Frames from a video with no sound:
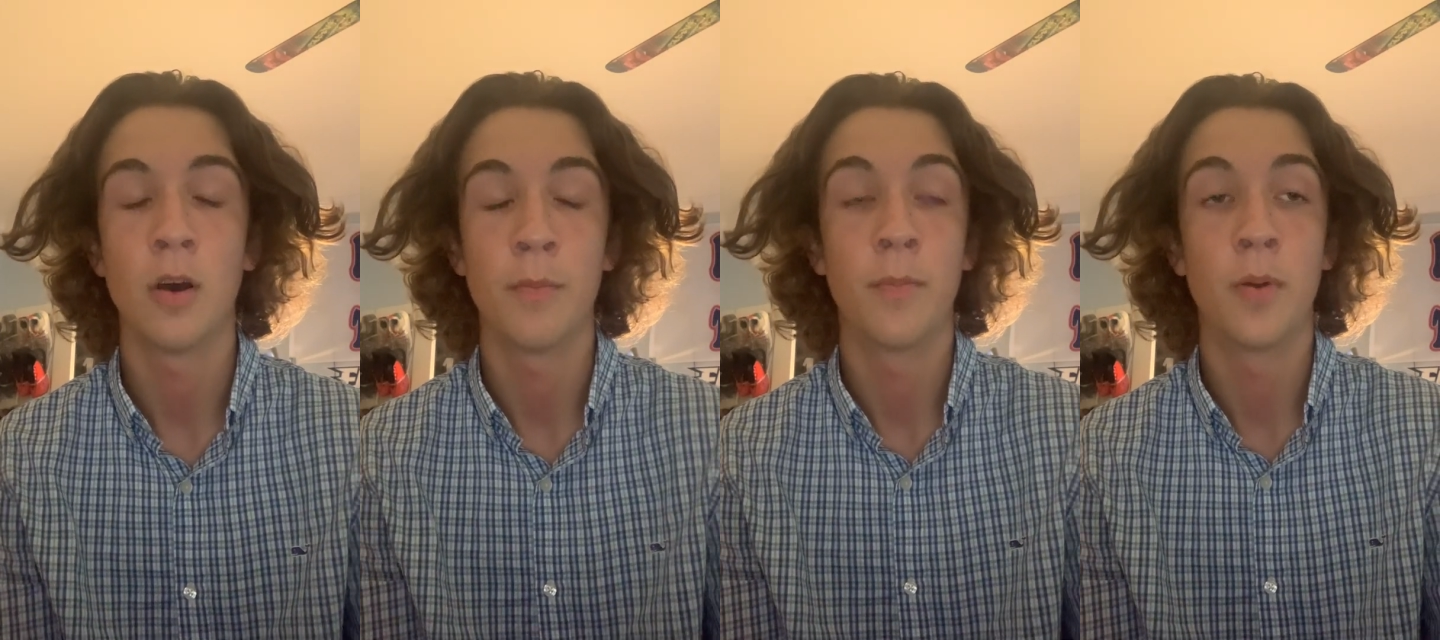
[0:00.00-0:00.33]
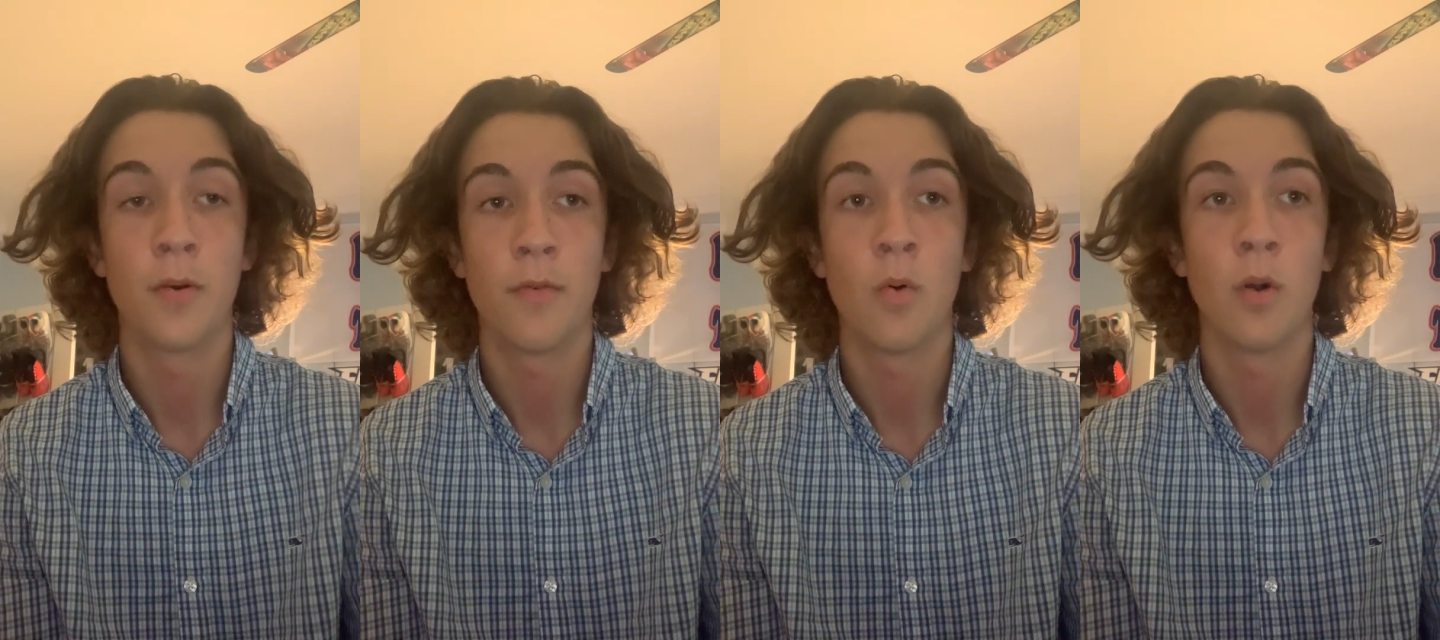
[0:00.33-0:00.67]

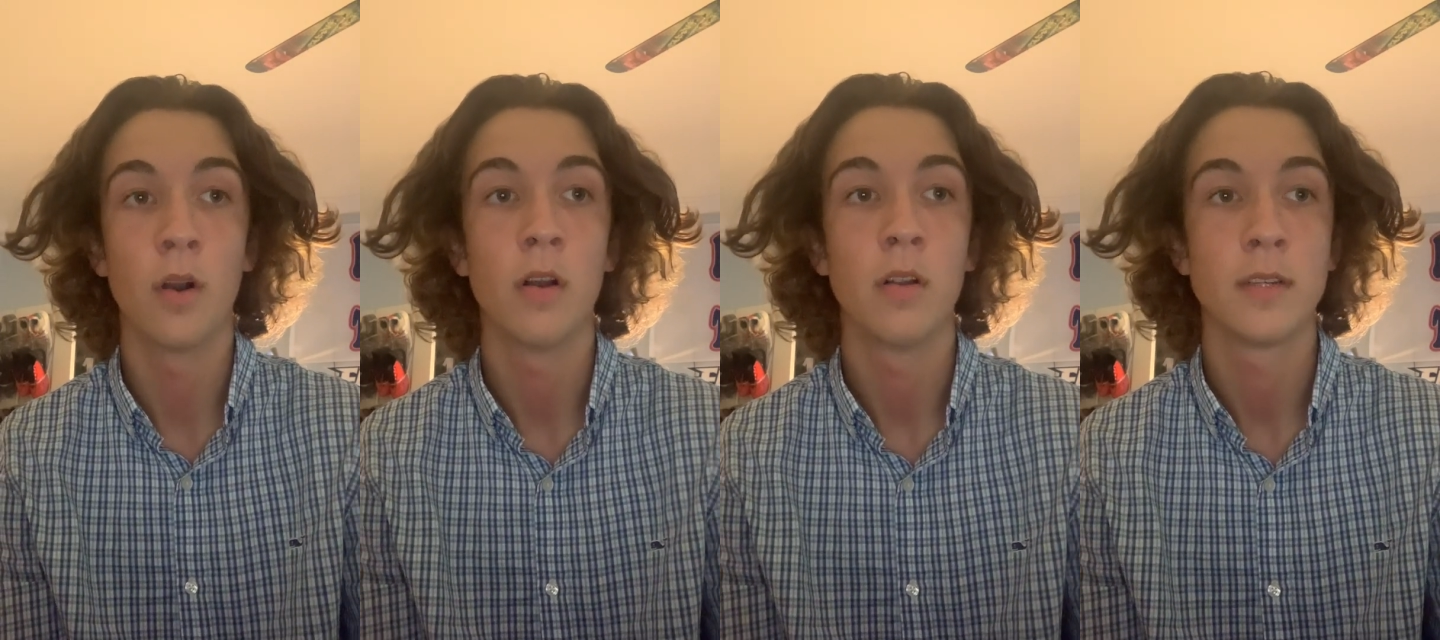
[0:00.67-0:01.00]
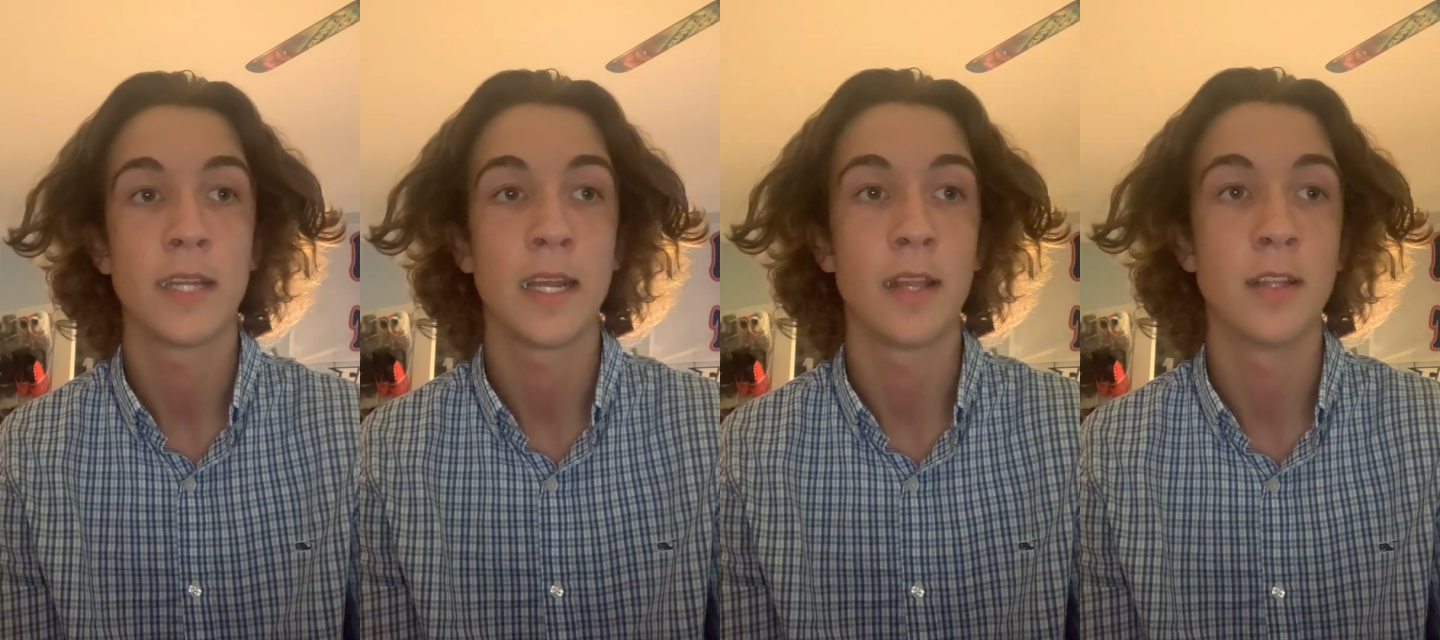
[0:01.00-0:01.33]
before
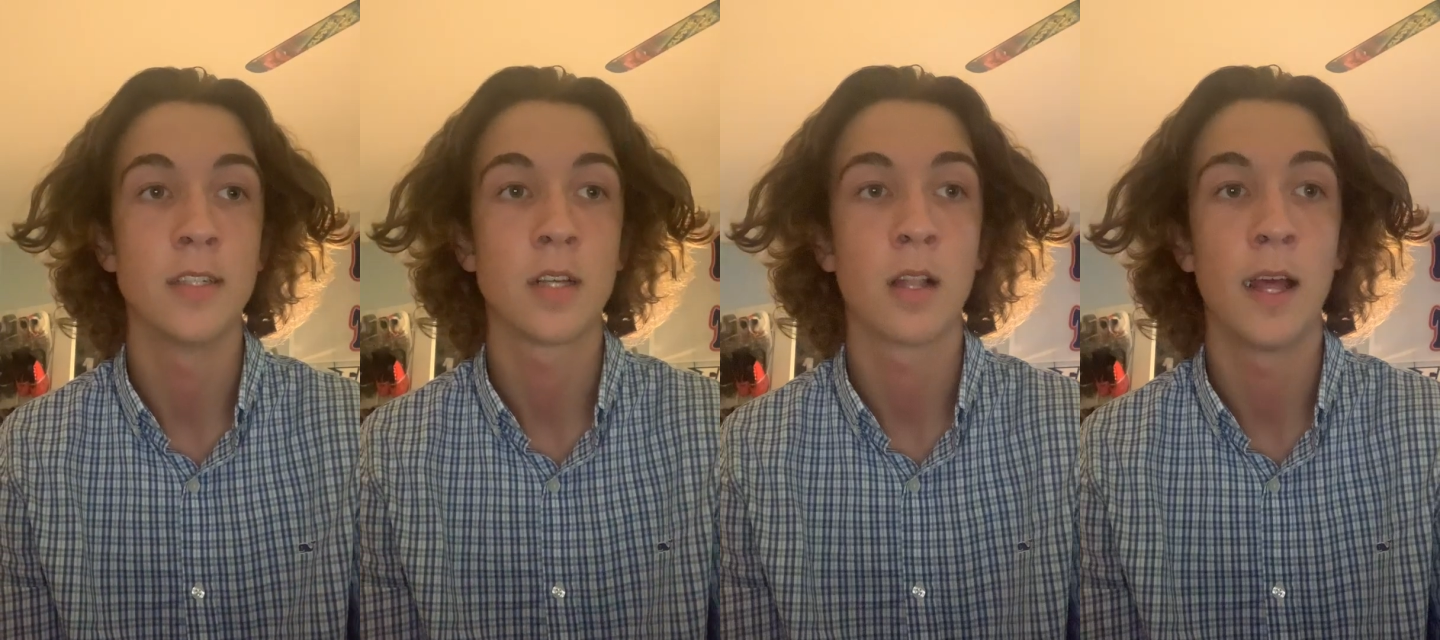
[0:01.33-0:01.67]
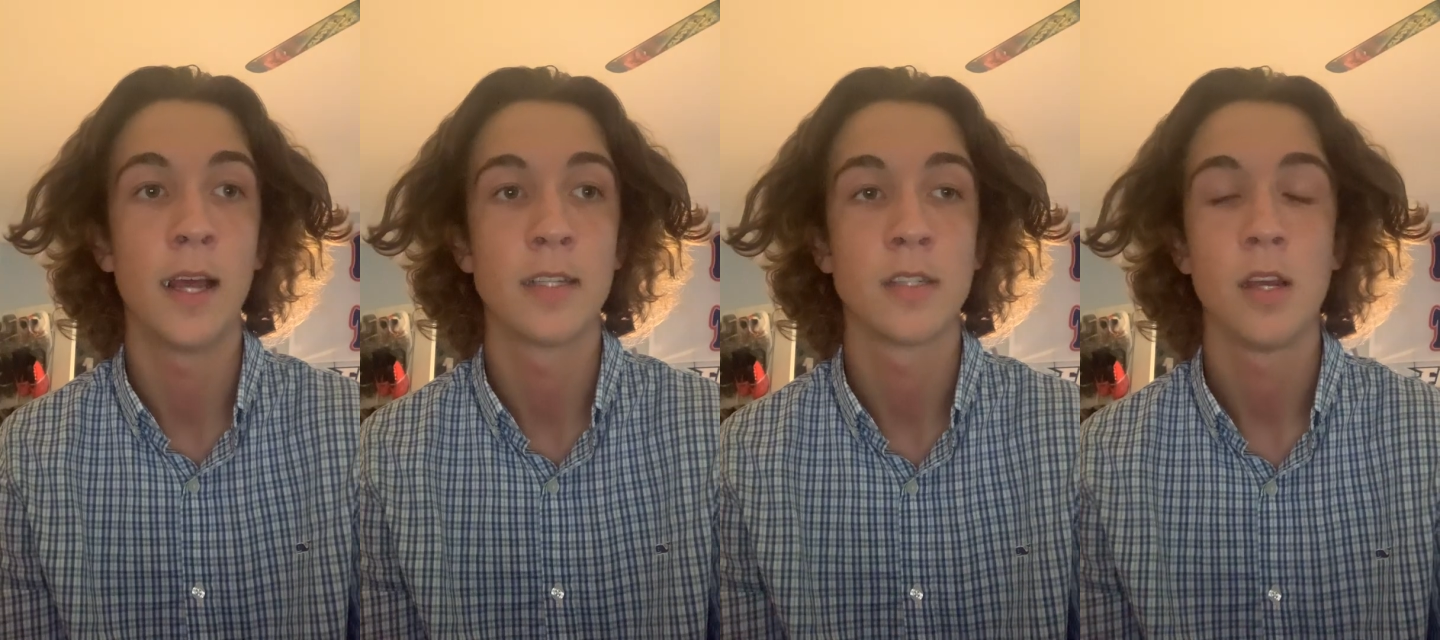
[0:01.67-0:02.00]
taking this
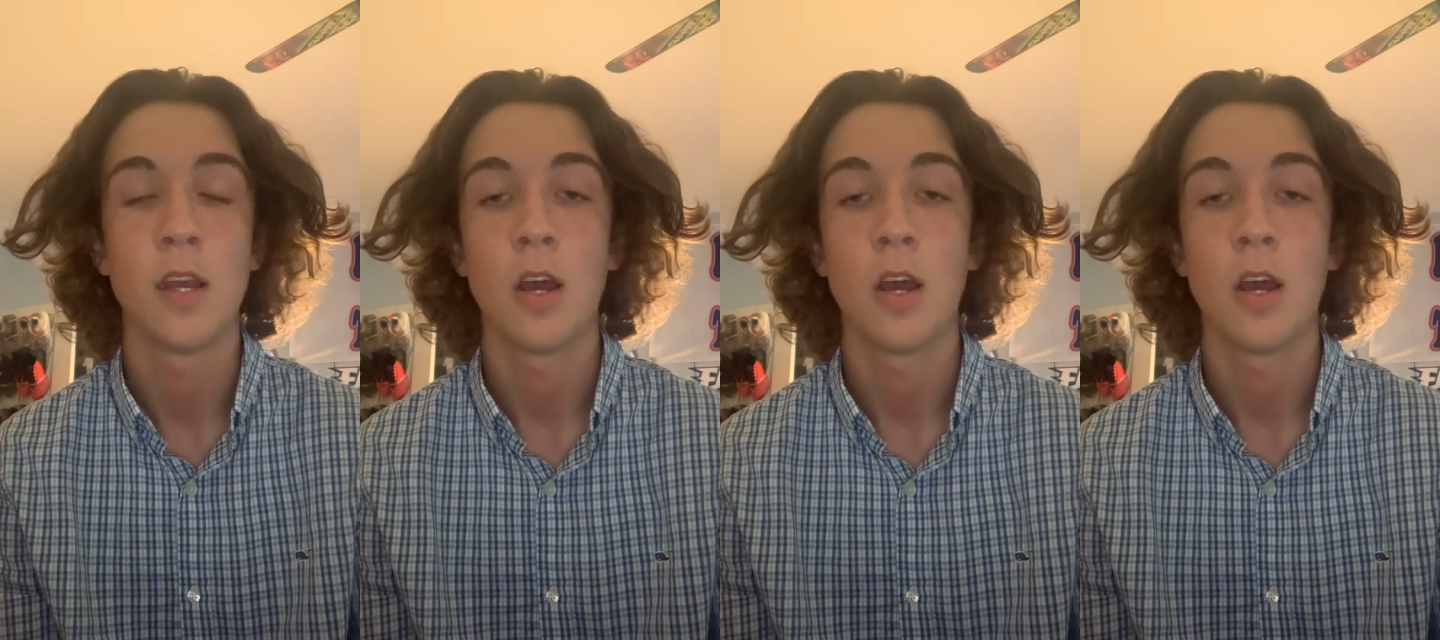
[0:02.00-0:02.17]
class.